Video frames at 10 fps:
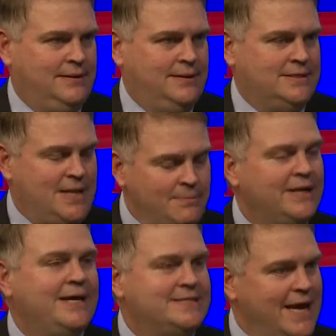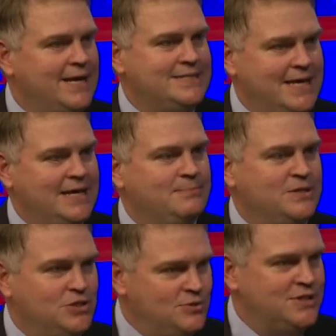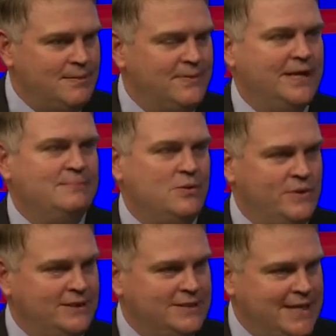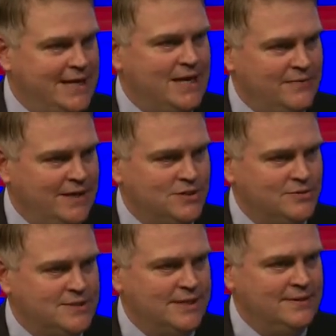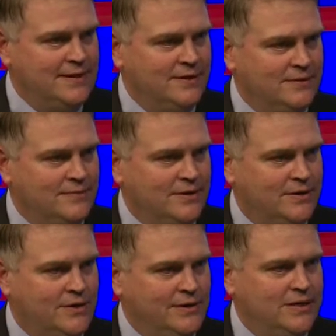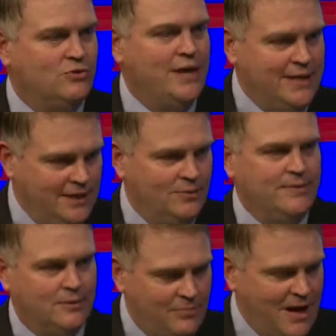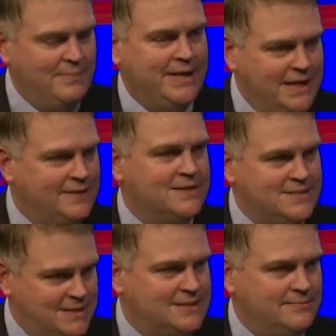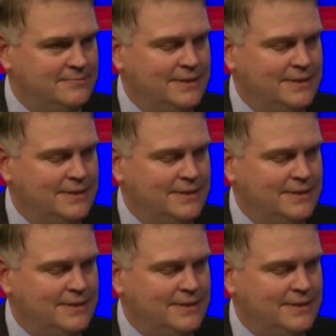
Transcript: Somebody has got to stand up and do something and be willing to take on the interests that are currently that are propagating this system.